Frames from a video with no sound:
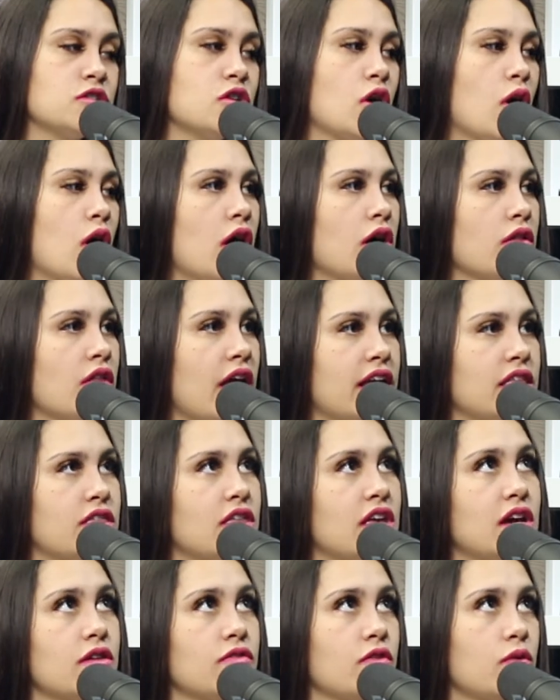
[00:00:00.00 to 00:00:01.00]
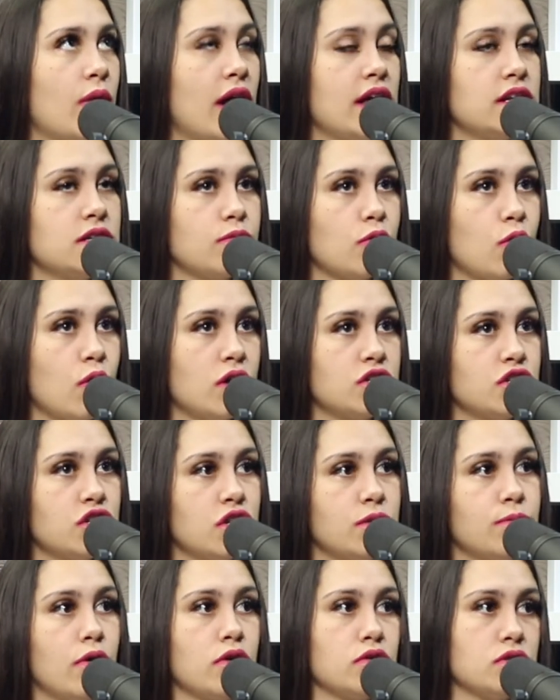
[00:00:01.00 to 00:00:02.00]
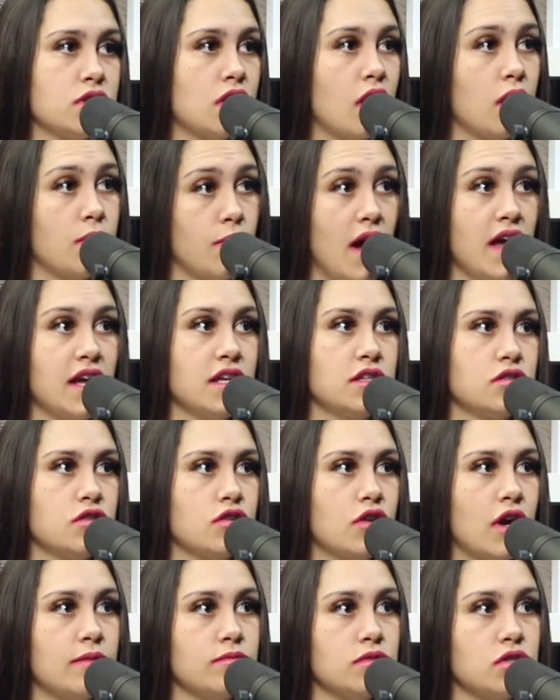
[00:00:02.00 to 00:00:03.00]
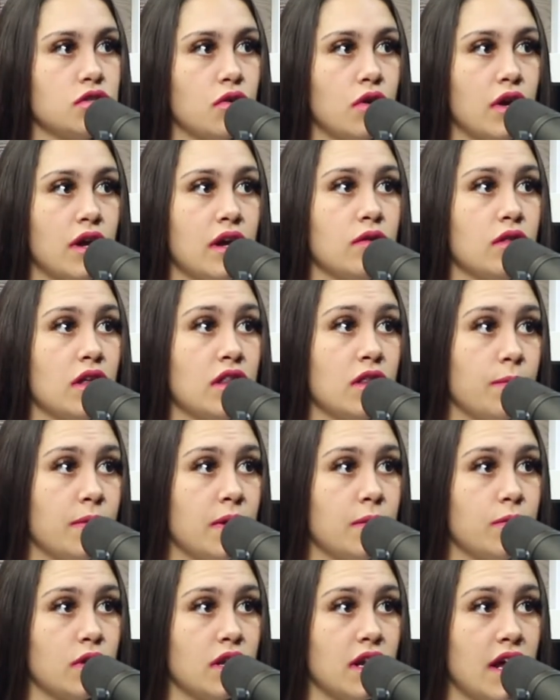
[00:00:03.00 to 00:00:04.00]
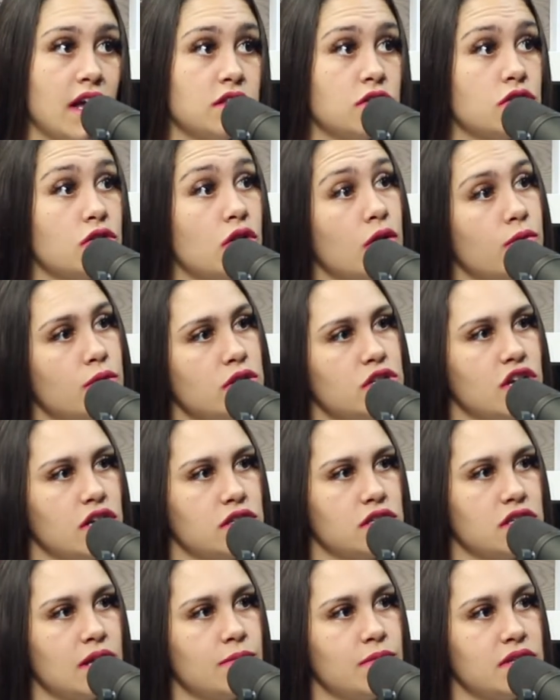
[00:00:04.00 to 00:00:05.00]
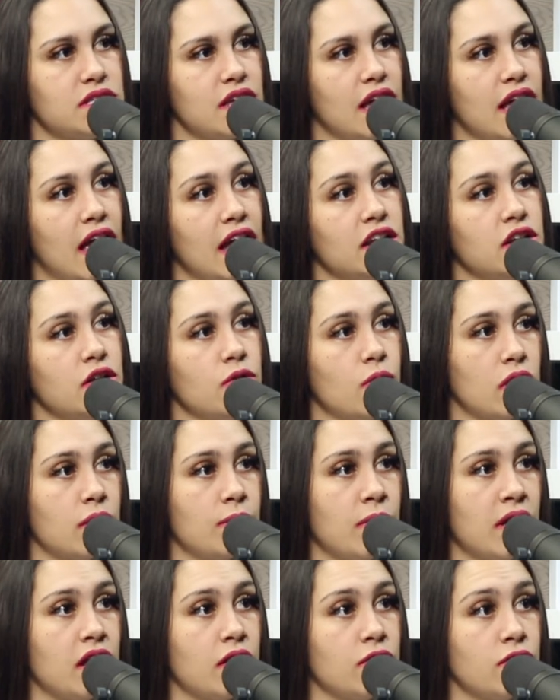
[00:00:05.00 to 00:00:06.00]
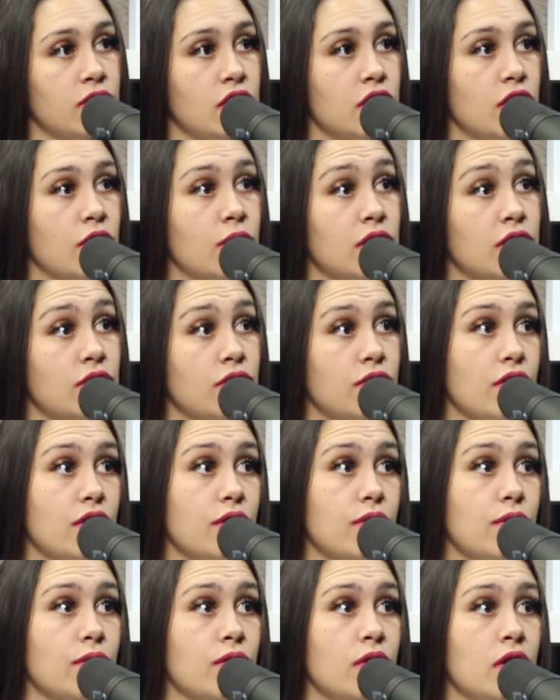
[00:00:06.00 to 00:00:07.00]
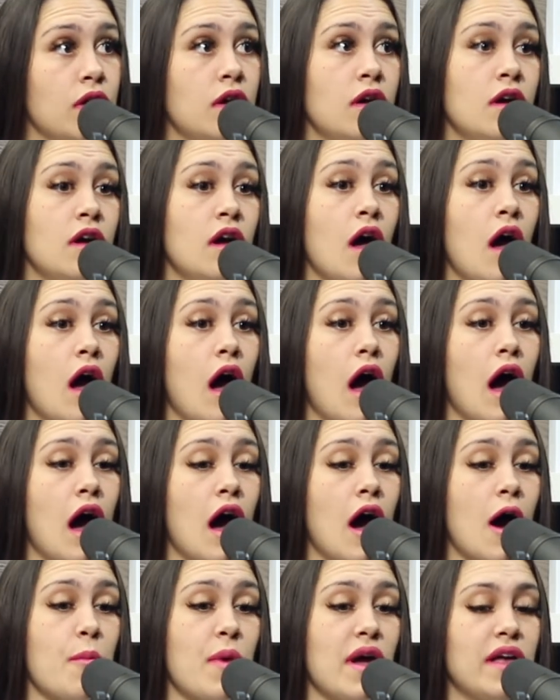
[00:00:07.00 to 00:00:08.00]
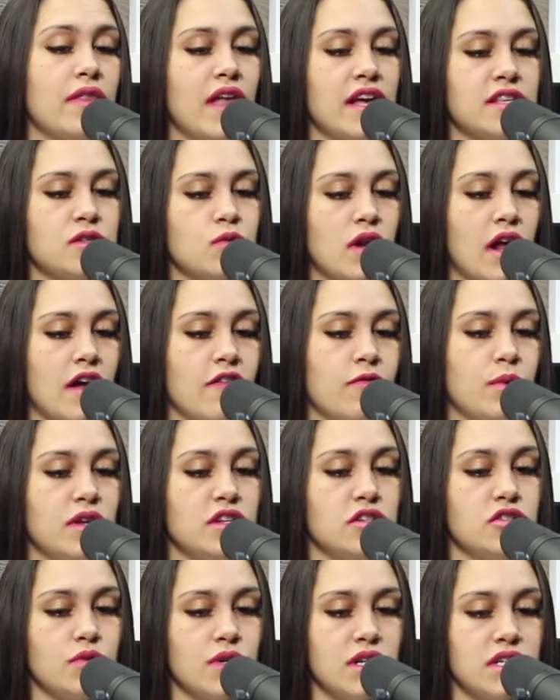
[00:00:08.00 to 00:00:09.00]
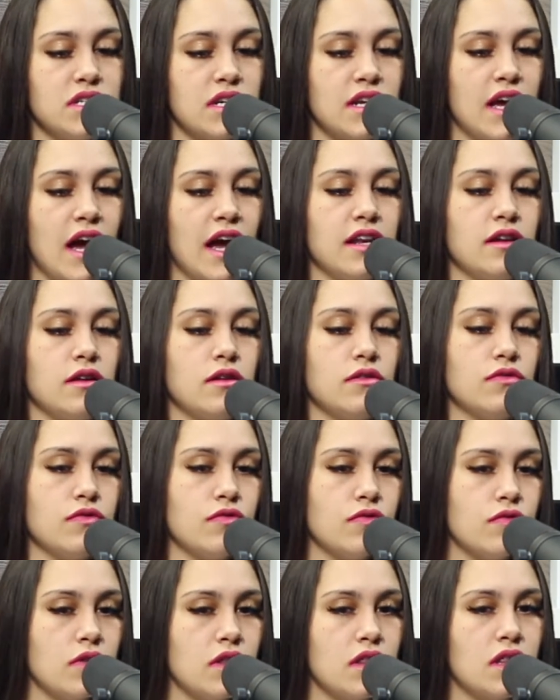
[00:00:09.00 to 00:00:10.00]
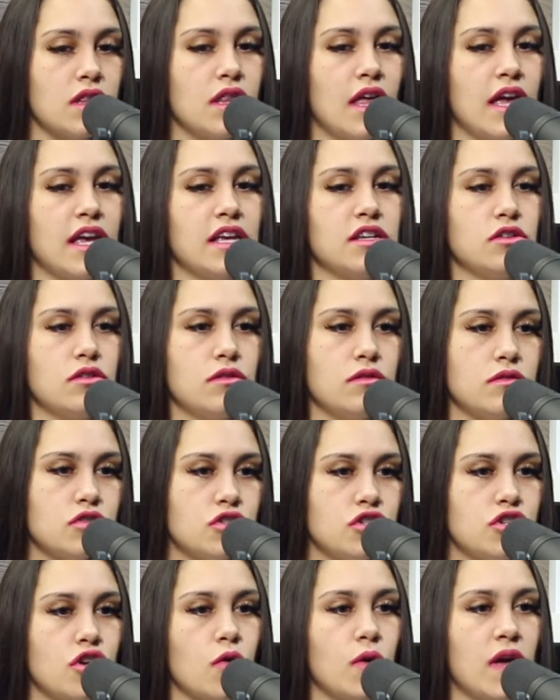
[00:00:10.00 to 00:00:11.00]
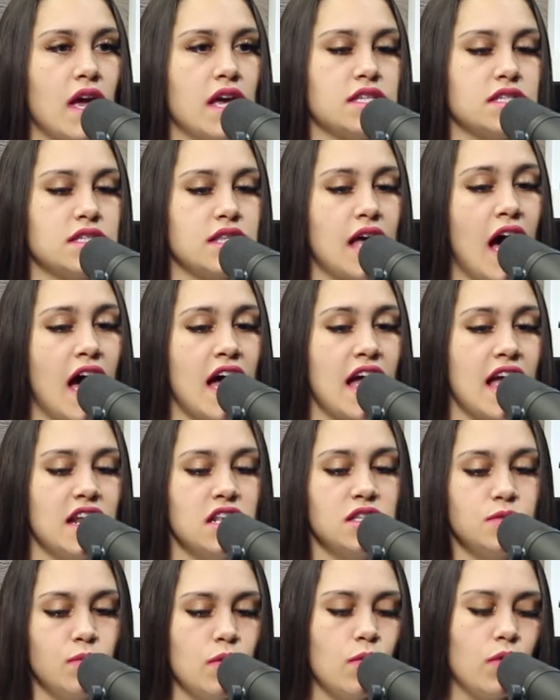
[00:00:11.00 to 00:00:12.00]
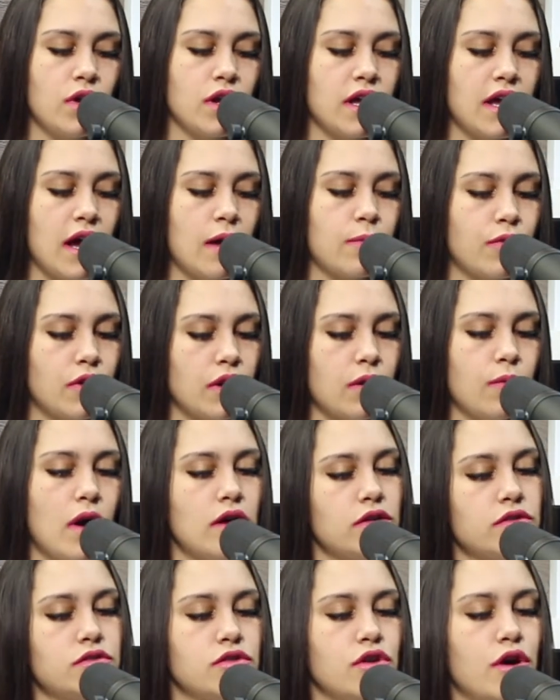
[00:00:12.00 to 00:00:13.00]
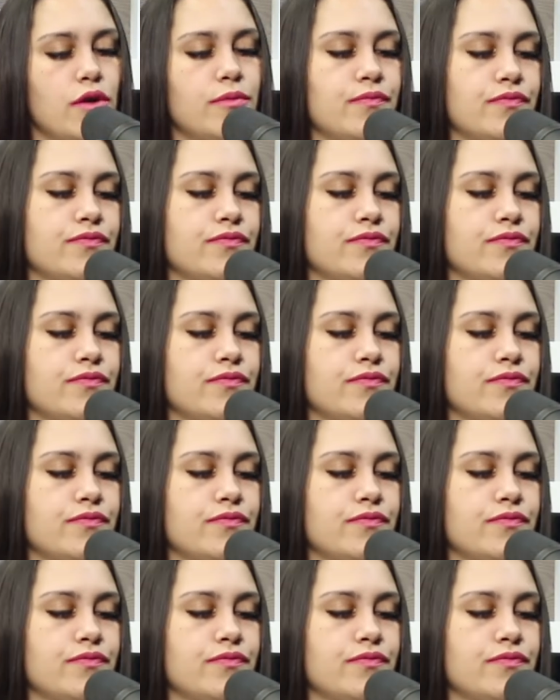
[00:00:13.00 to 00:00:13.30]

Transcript: So I'll like think of a random question, post it on my Instagram story, and the people that answer, I'll reach out to them and say, hey, do you want to make a video interview? That's awesome. And that's what I've been doing to kind of like showcase that. And it's been working out pretty well. So